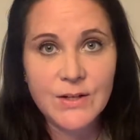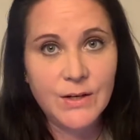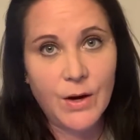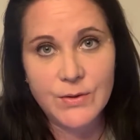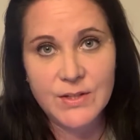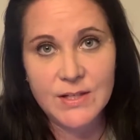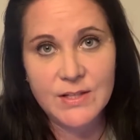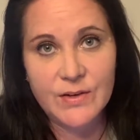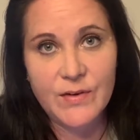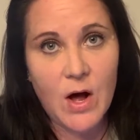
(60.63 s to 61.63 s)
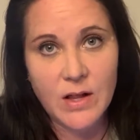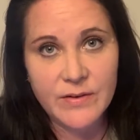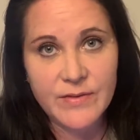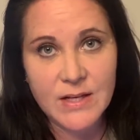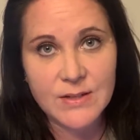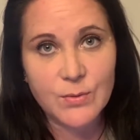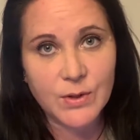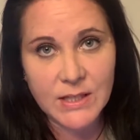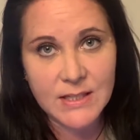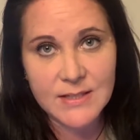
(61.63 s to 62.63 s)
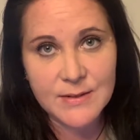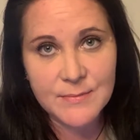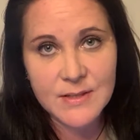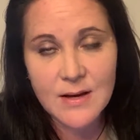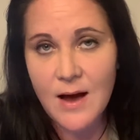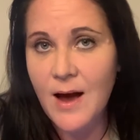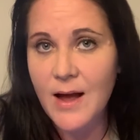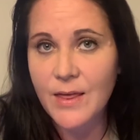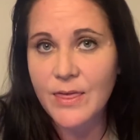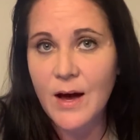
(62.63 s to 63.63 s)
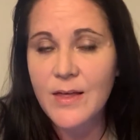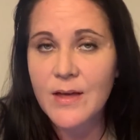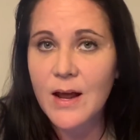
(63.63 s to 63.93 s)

a good hostess of all of these organisms, I thought that